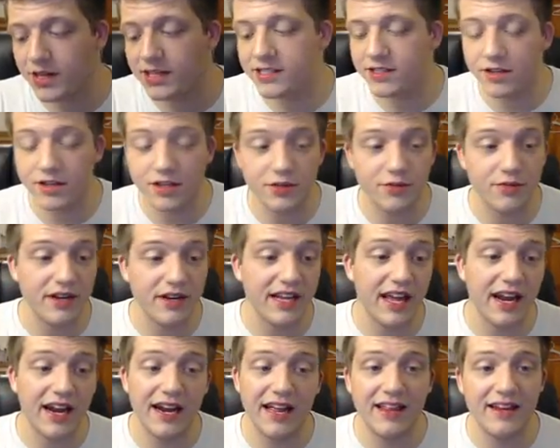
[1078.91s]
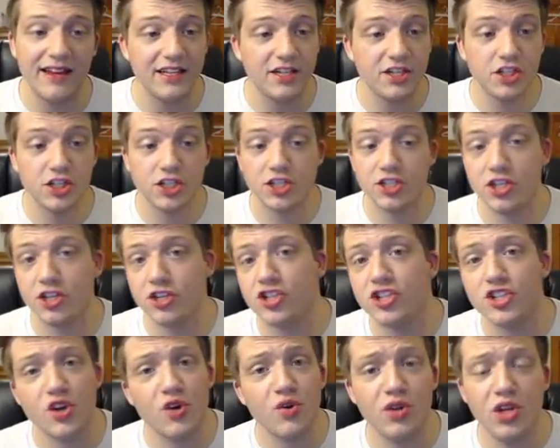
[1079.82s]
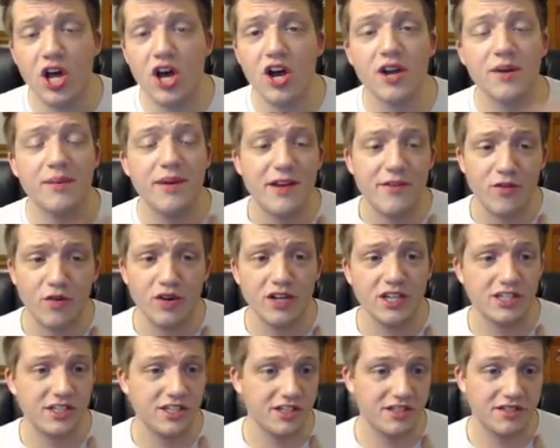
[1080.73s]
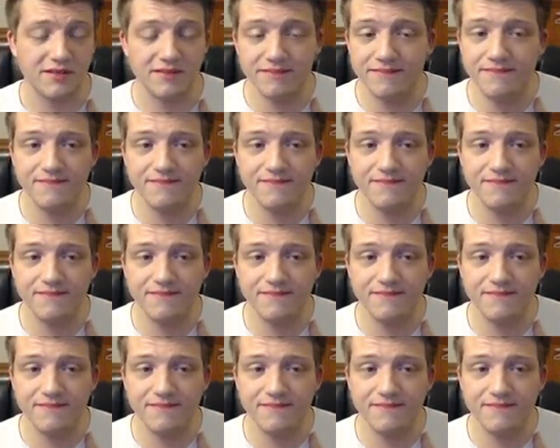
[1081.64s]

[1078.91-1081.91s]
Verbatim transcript: I started doing it again. And it's just they're so long, my voice just